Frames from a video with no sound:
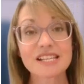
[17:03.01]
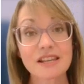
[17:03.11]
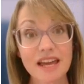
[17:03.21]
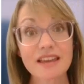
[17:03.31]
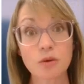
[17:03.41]
So
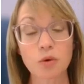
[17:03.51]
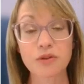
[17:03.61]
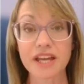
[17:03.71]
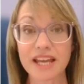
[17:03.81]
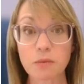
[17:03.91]
they thought
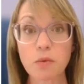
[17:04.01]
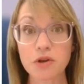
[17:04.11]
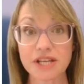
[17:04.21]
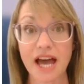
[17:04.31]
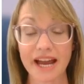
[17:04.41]
that he
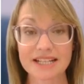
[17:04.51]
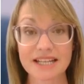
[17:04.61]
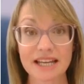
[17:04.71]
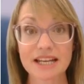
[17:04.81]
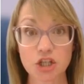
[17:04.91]
was acting in